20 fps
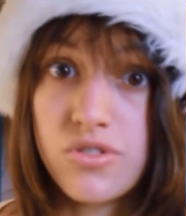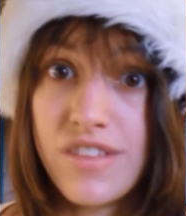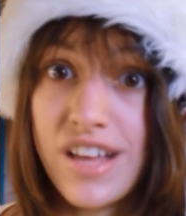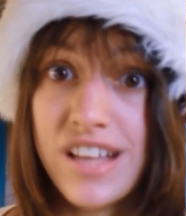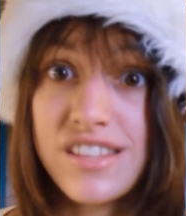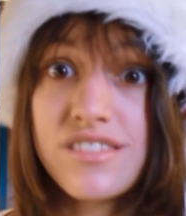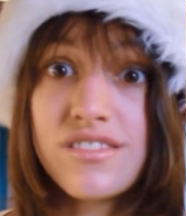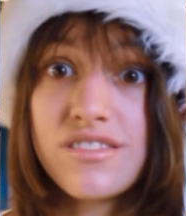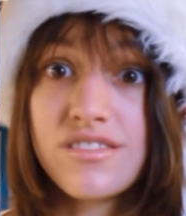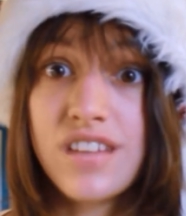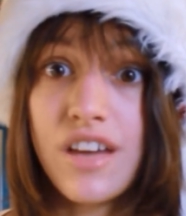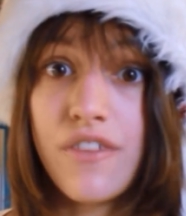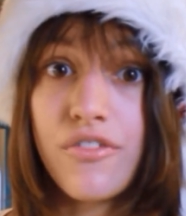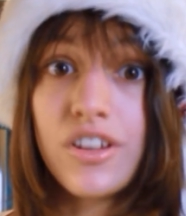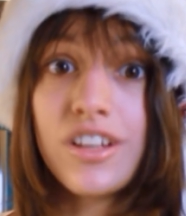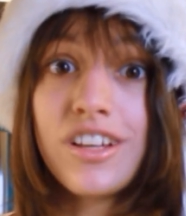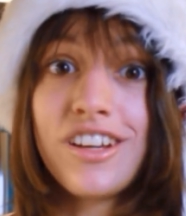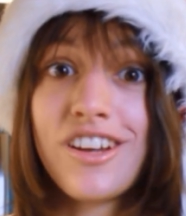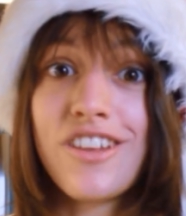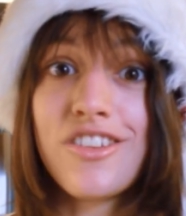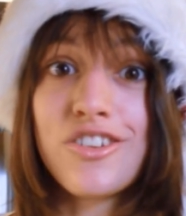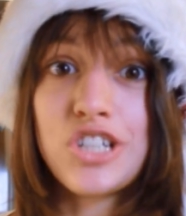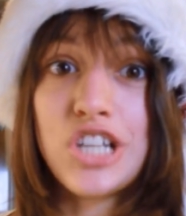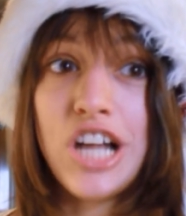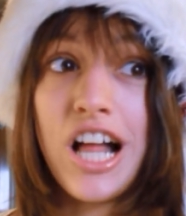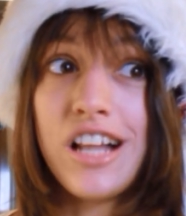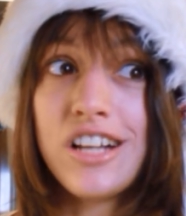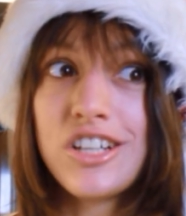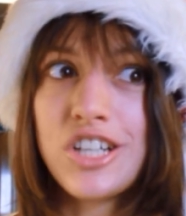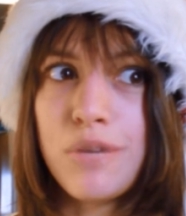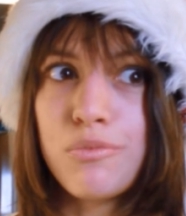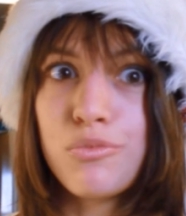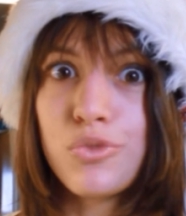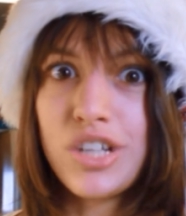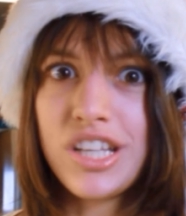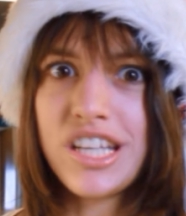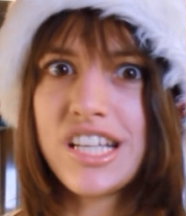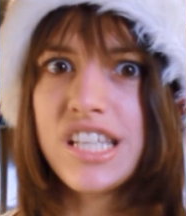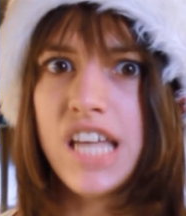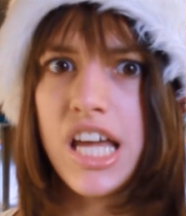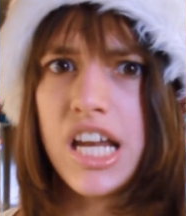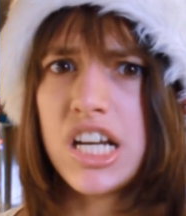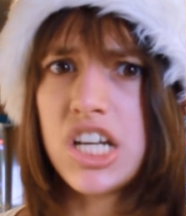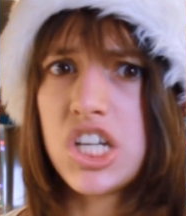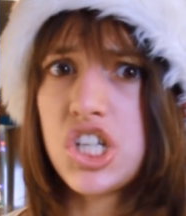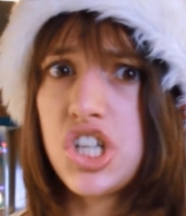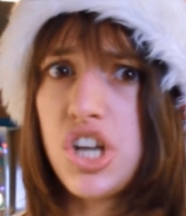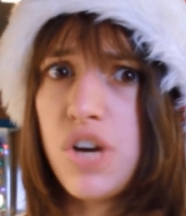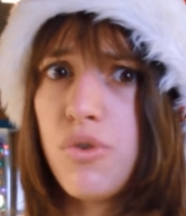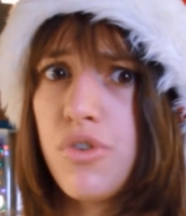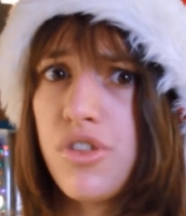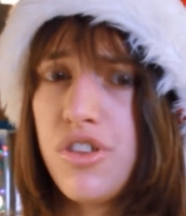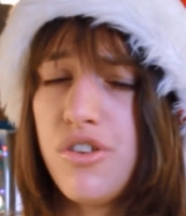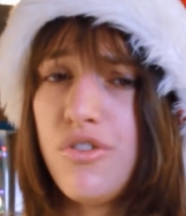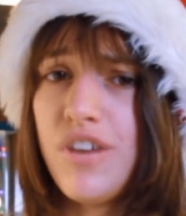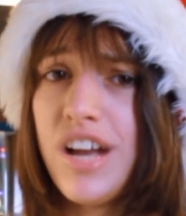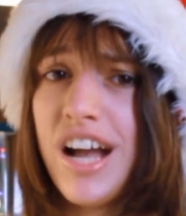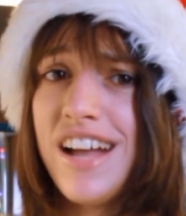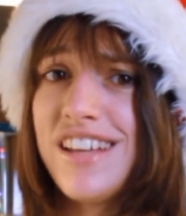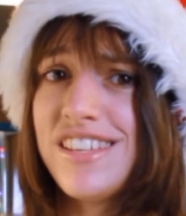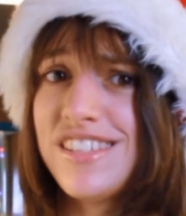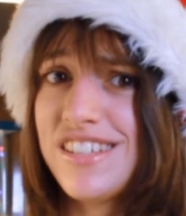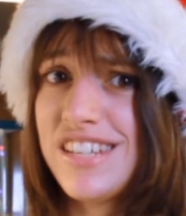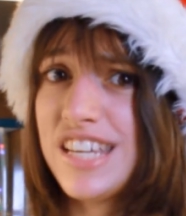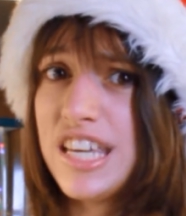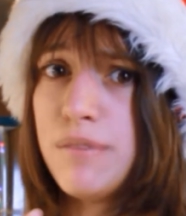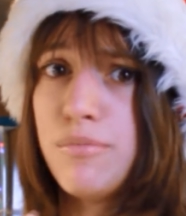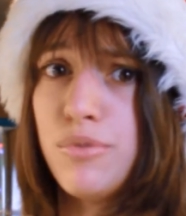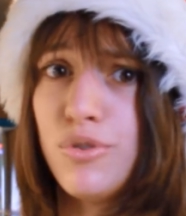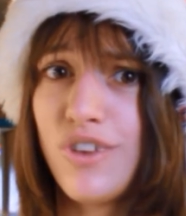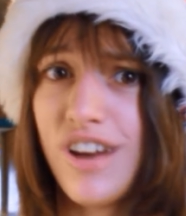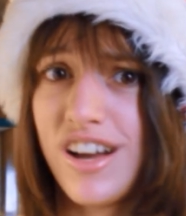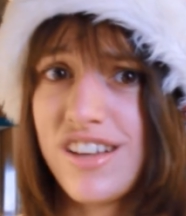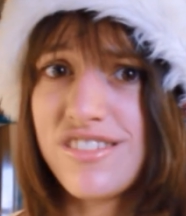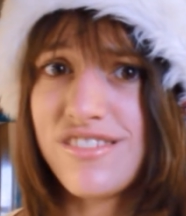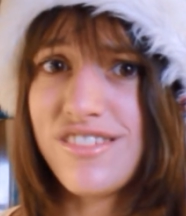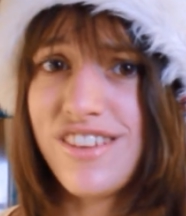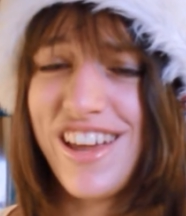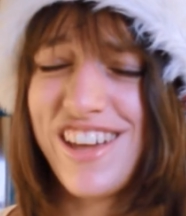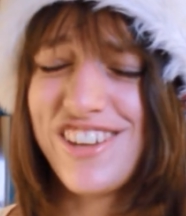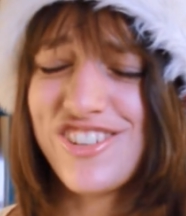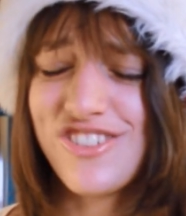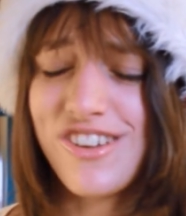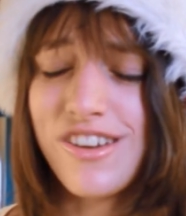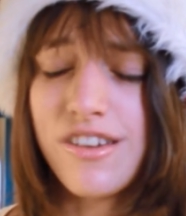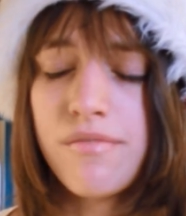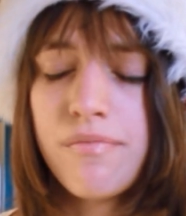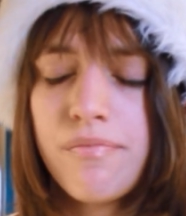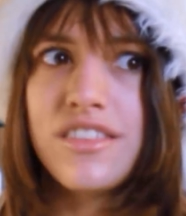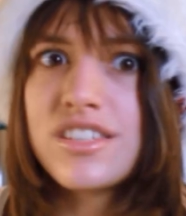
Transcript: So that's definitely another challenge I'm really excited to share with you guys and keep you guys engaged in.